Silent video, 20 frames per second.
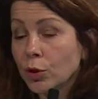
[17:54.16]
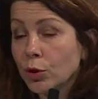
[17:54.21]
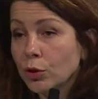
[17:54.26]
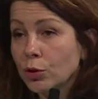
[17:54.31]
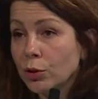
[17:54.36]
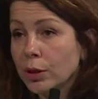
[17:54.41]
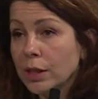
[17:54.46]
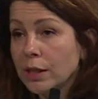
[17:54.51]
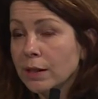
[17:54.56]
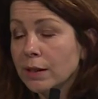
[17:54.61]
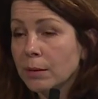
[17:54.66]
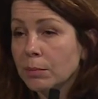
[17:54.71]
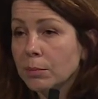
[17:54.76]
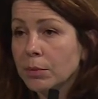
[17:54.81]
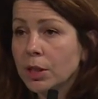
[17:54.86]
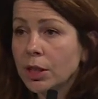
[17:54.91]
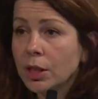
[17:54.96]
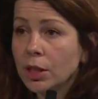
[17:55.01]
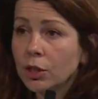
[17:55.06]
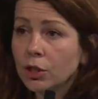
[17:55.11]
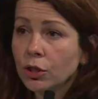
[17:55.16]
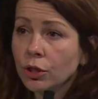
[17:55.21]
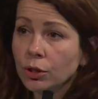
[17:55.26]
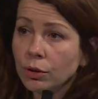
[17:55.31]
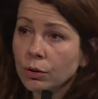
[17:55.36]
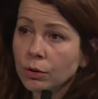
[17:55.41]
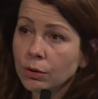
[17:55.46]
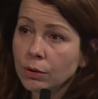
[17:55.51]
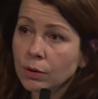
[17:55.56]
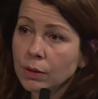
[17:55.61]
doing some
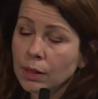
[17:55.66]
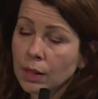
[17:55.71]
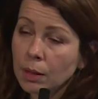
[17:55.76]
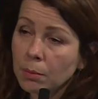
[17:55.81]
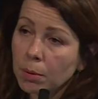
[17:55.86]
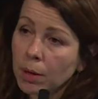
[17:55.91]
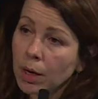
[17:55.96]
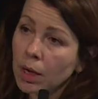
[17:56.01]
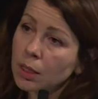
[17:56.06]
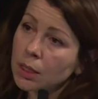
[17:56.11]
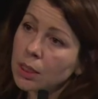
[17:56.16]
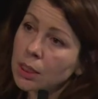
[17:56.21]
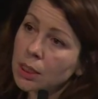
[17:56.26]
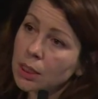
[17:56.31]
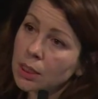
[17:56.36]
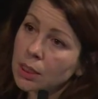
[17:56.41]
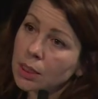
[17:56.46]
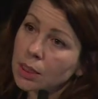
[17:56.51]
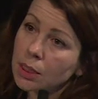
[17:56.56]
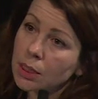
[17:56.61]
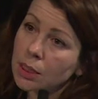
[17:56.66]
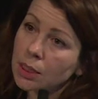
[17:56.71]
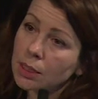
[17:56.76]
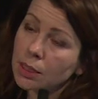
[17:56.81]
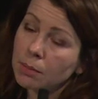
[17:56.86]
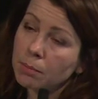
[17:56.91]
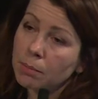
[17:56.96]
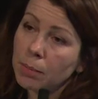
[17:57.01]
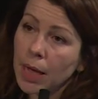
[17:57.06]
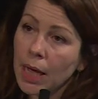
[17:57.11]
t-shirts and plushes
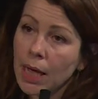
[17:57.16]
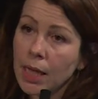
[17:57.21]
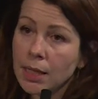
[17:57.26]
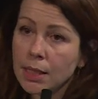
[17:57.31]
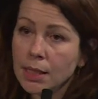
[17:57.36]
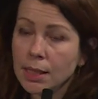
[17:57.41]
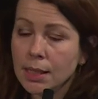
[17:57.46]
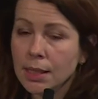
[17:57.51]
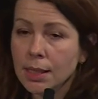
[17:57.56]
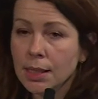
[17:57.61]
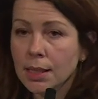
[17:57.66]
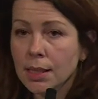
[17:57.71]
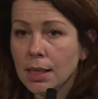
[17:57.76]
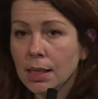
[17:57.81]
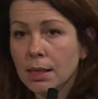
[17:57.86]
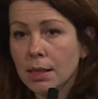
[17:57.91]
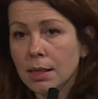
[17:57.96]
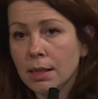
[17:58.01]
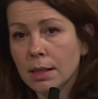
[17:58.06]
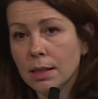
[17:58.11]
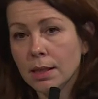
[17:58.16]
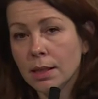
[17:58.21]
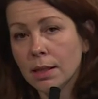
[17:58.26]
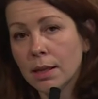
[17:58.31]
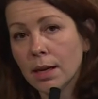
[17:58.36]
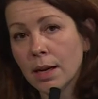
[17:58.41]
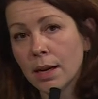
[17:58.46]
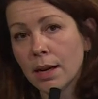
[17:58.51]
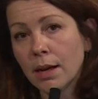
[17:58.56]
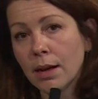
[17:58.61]
and pens and
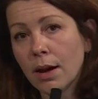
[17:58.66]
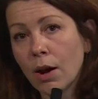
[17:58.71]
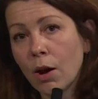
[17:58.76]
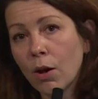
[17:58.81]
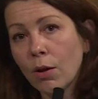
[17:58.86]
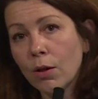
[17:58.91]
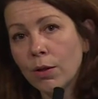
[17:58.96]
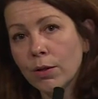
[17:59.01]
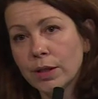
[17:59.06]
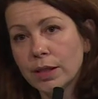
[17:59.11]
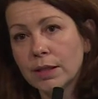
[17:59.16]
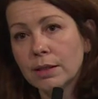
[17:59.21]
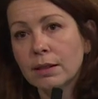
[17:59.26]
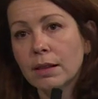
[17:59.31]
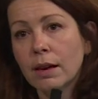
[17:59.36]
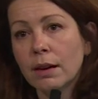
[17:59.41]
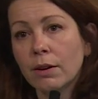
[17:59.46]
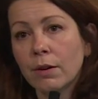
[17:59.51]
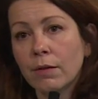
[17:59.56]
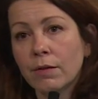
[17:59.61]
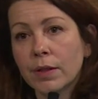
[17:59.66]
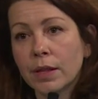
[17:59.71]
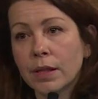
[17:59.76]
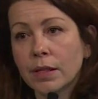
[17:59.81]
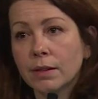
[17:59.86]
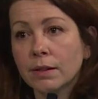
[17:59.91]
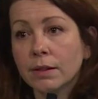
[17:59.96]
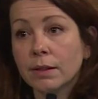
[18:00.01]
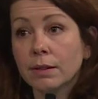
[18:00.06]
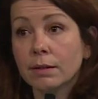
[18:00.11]
all these kind of
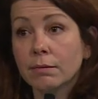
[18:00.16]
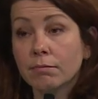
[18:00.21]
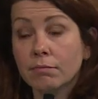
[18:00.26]
things